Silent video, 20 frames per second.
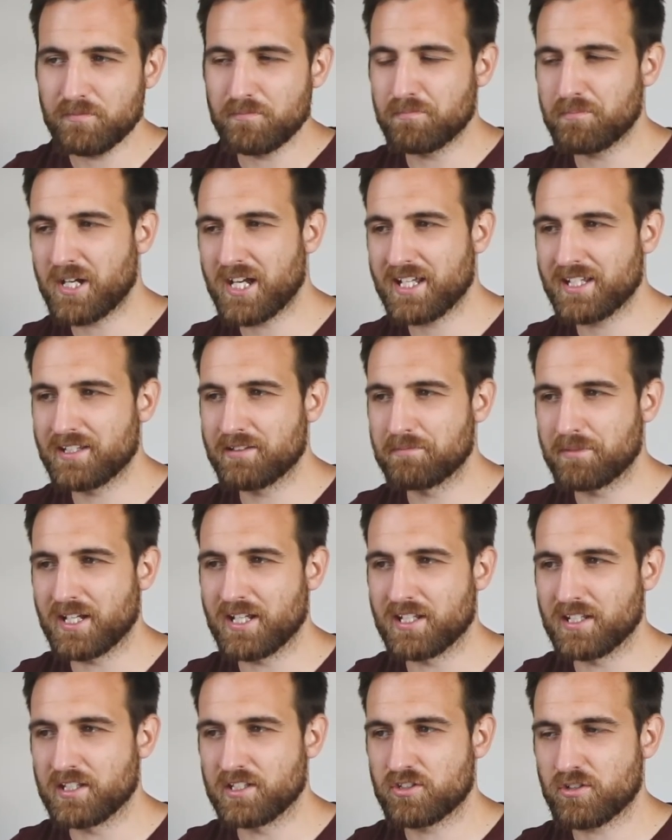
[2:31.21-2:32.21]

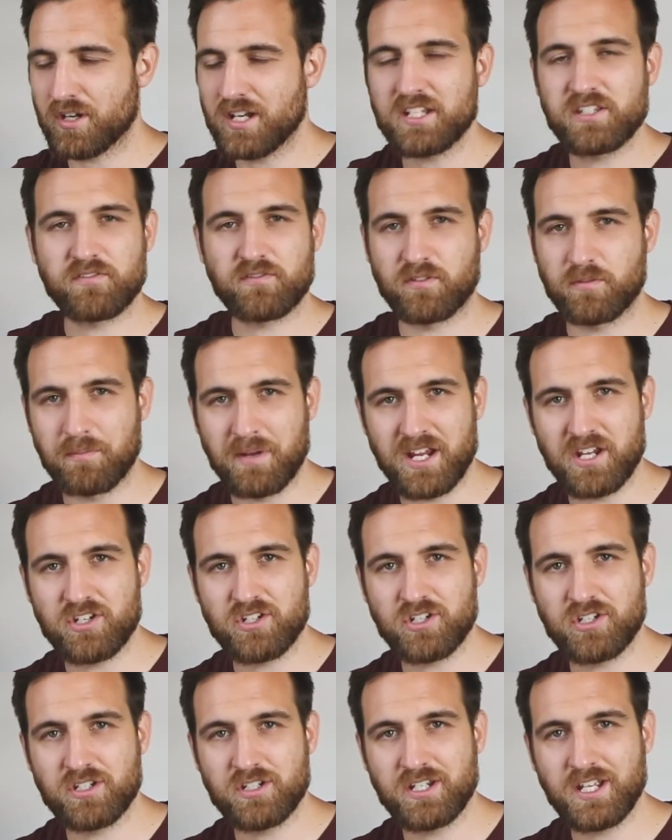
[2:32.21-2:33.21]
my
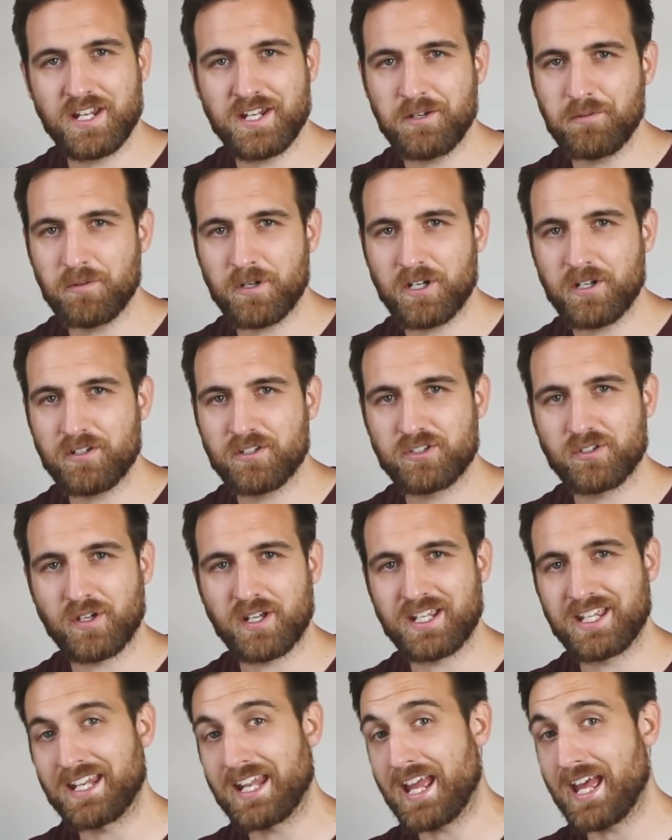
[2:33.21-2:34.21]
transformation anywhere so
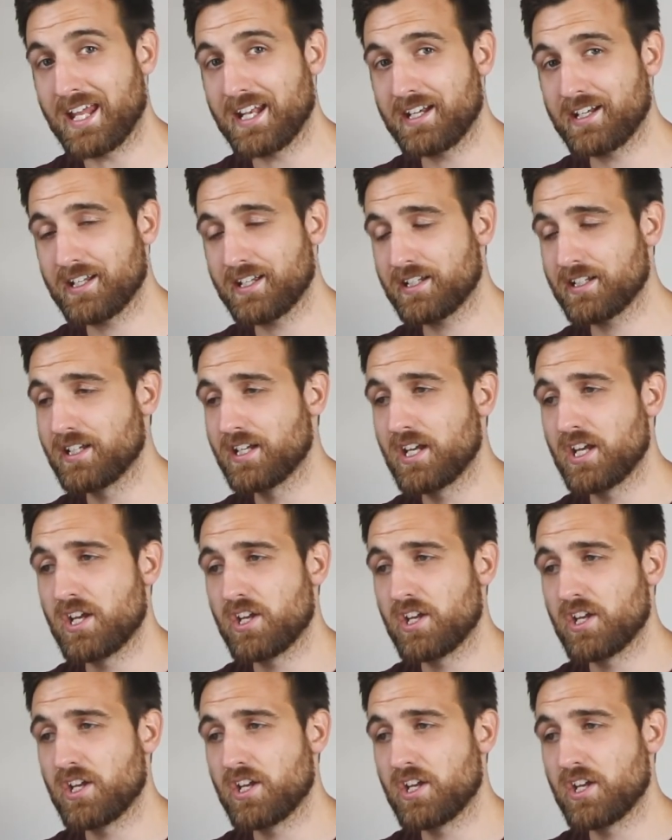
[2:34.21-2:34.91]
I can edit it.